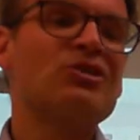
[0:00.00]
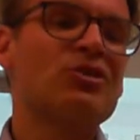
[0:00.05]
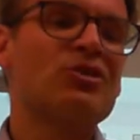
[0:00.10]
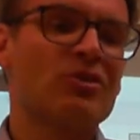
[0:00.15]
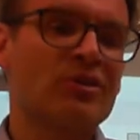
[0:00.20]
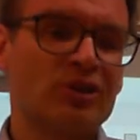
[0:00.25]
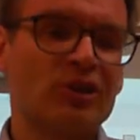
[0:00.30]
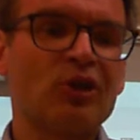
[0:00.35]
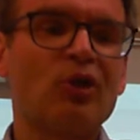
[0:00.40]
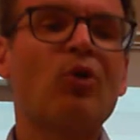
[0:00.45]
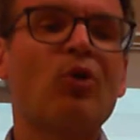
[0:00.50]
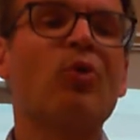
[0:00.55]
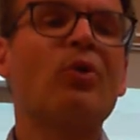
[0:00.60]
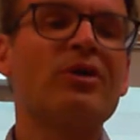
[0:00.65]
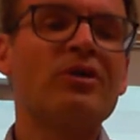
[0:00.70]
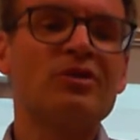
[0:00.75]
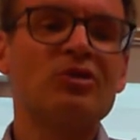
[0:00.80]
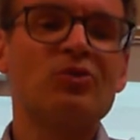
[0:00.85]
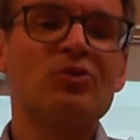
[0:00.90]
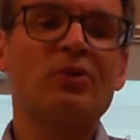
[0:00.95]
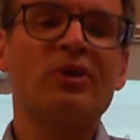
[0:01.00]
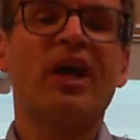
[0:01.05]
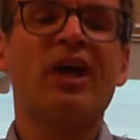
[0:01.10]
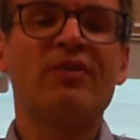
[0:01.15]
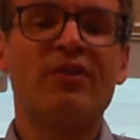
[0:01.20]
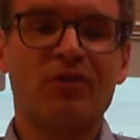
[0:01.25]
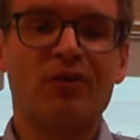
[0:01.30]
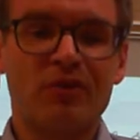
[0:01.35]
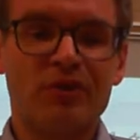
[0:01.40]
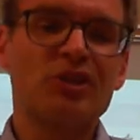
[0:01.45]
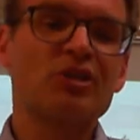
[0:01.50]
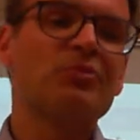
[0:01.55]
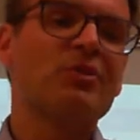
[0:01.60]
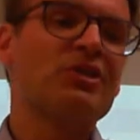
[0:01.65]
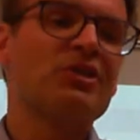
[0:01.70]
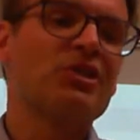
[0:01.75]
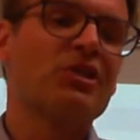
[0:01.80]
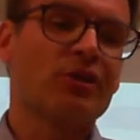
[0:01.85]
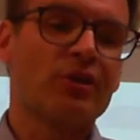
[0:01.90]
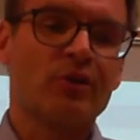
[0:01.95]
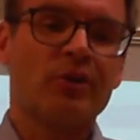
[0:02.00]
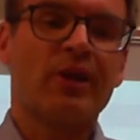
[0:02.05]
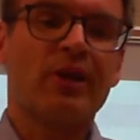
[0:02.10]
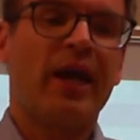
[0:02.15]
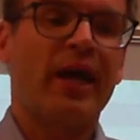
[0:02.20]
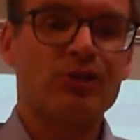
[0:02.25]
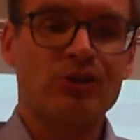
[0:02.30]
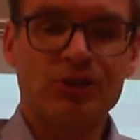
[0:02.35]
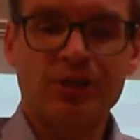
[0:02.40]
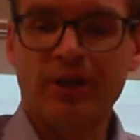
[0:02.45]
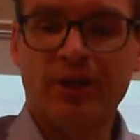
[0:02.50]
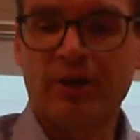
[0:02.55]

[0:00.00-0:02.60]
than the quiz we gave over this material last year.